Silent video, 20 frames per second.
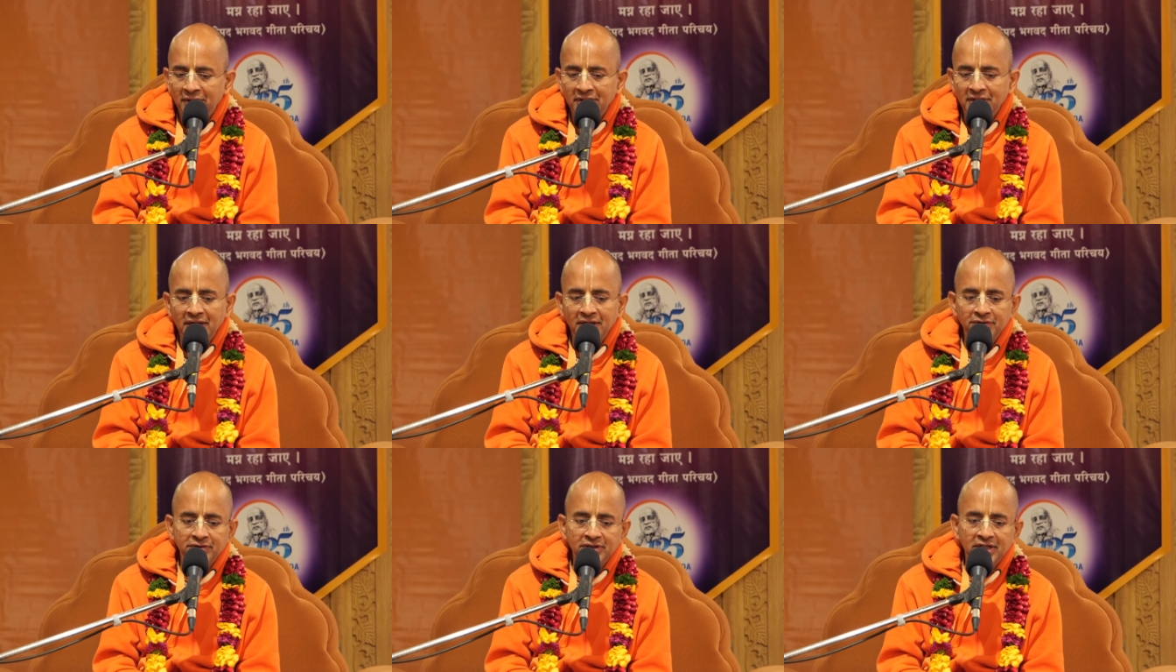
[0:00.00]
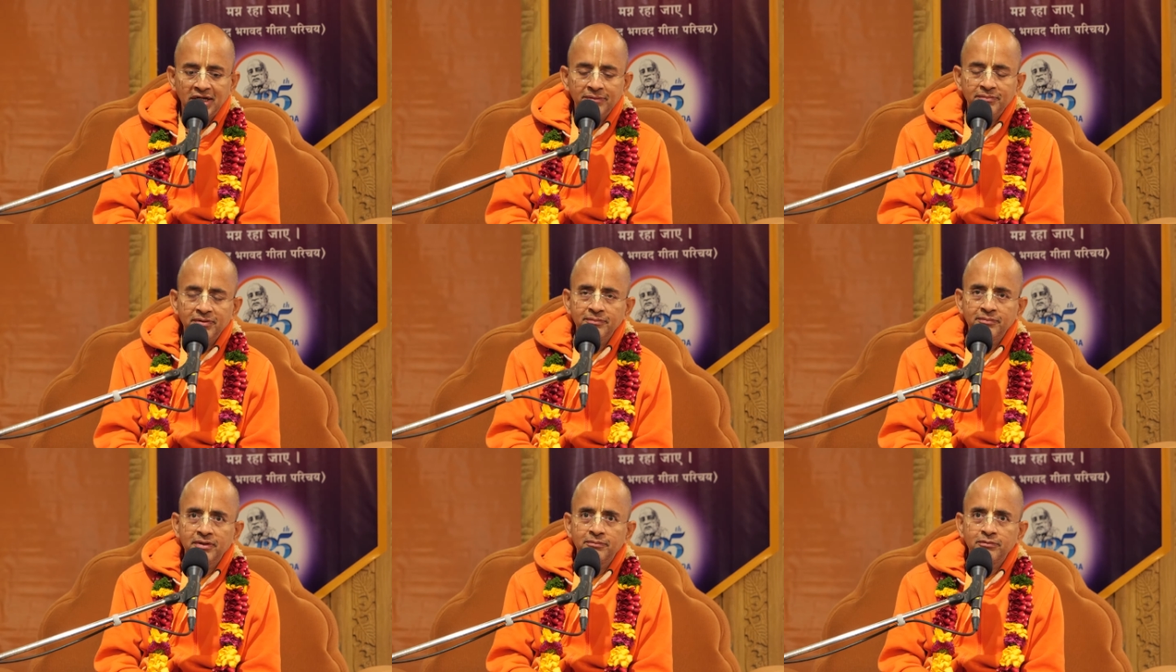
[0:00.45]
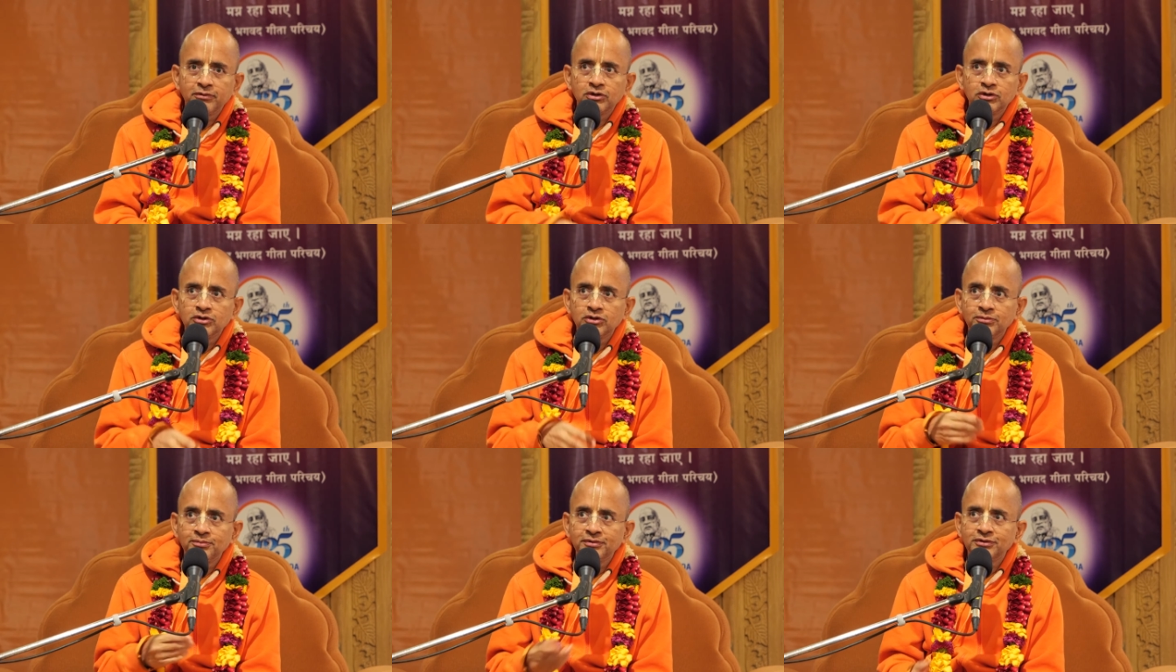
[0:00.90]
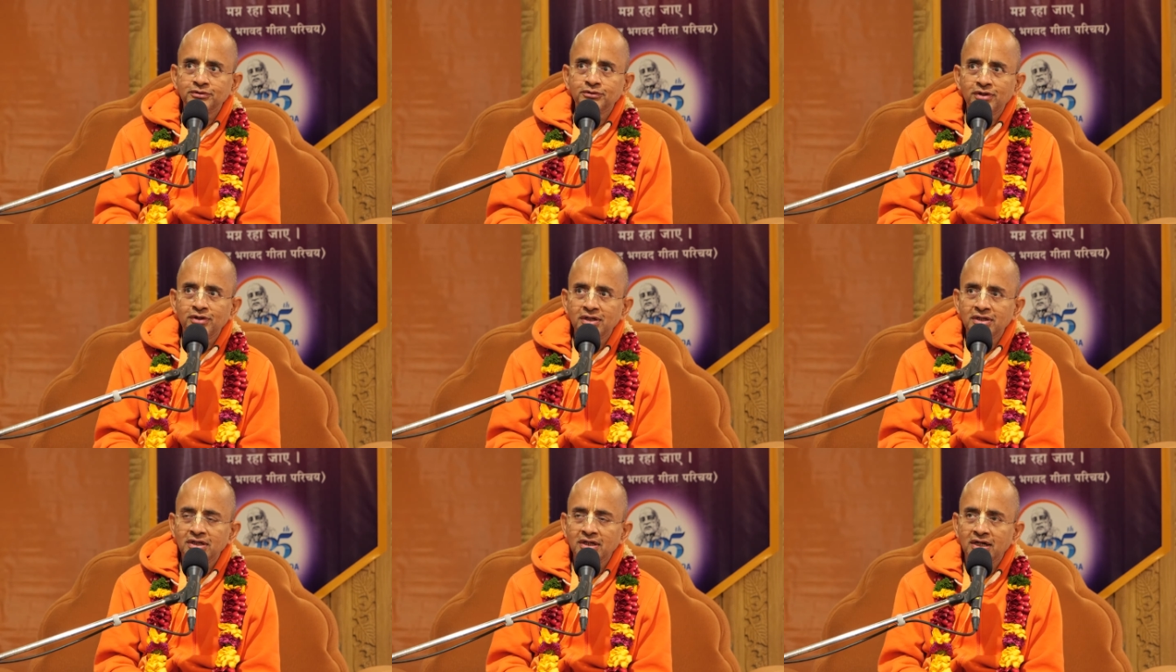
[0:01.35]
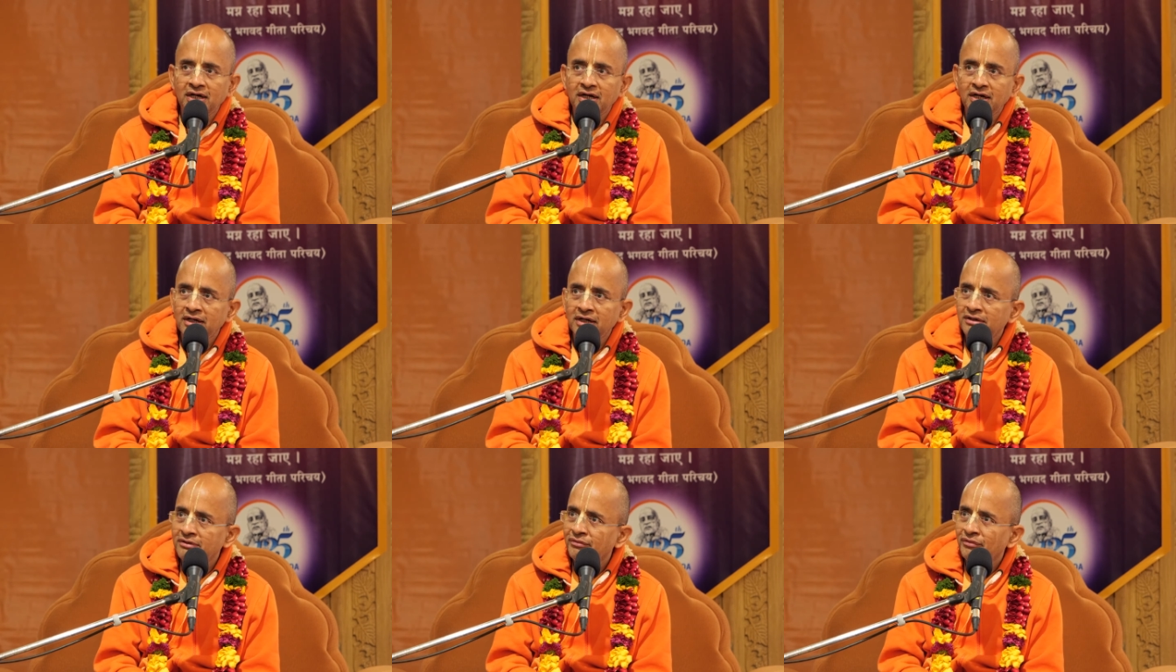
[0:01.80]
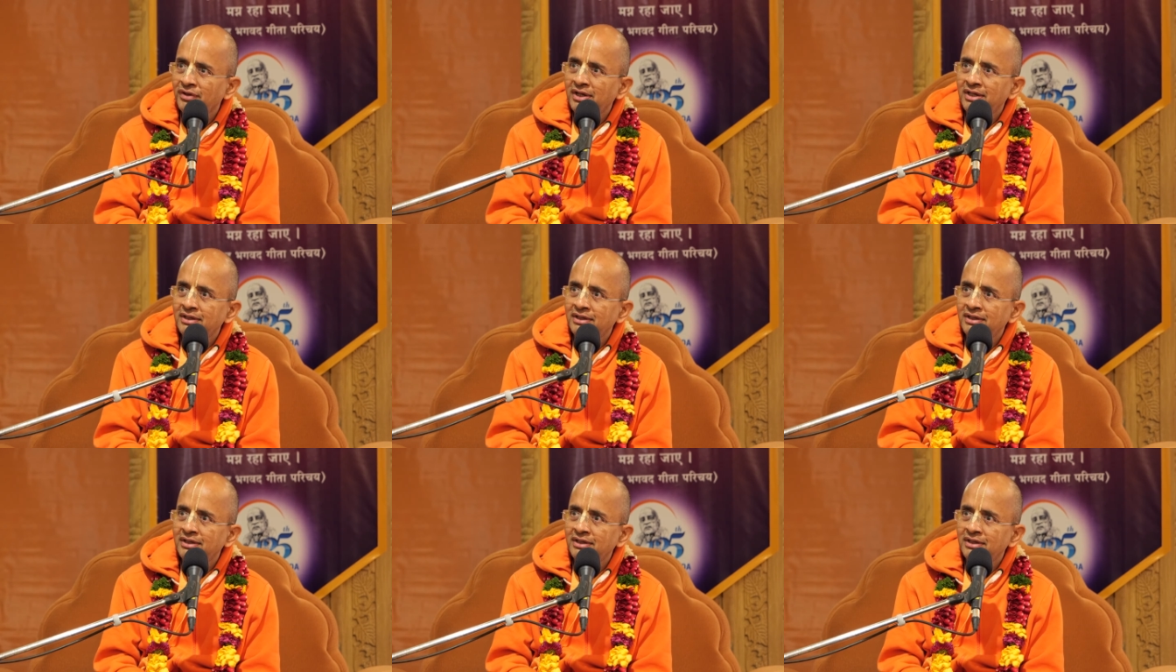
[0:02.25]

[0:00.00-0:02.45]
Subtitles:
Then you tell people about the super soul in the heart.